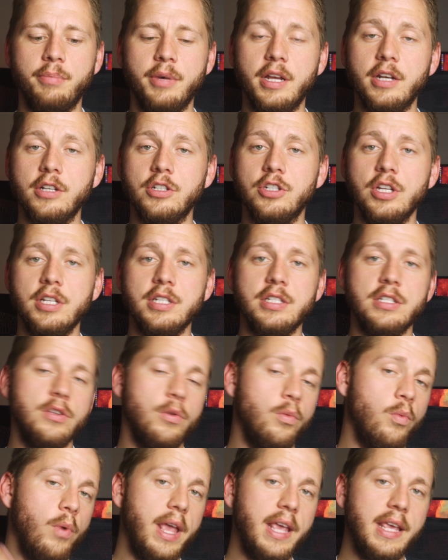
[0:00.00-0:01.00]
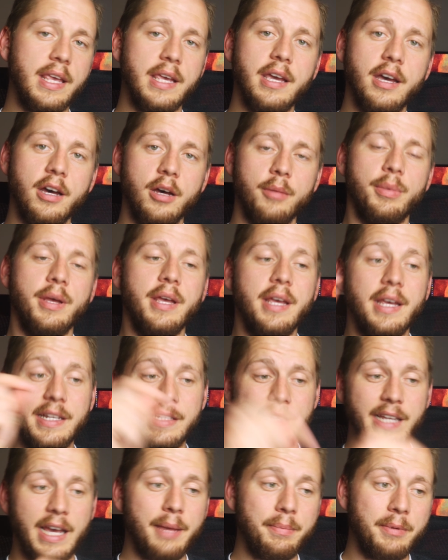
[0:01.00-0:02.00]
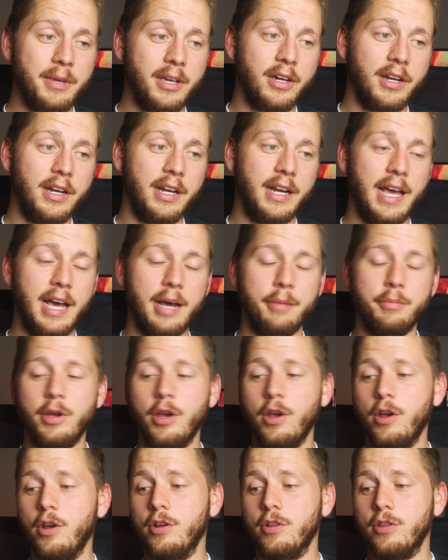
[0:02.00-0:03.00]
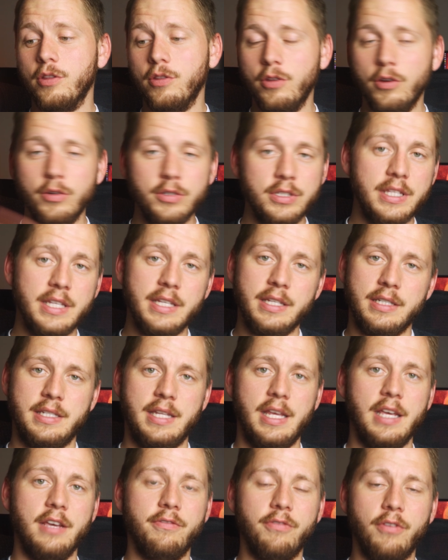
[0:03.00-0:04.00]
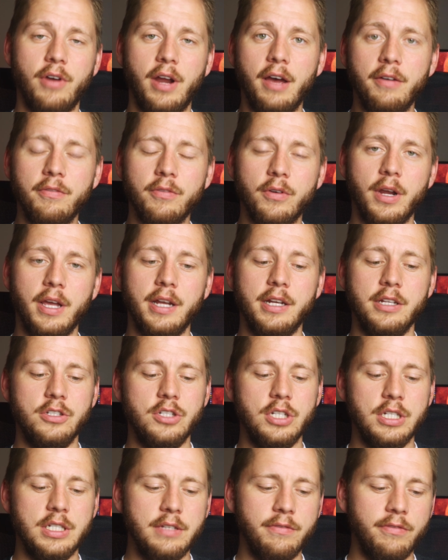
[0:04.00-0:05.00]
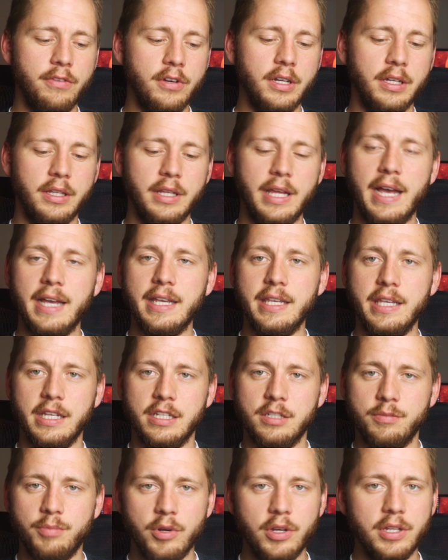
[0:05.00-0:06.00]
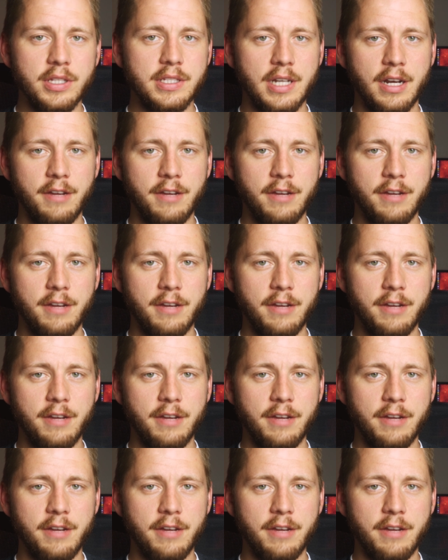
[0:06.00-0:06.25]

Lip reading: But just the waking up, tapping on an app, those things take forever, and it's just a very laggy experience.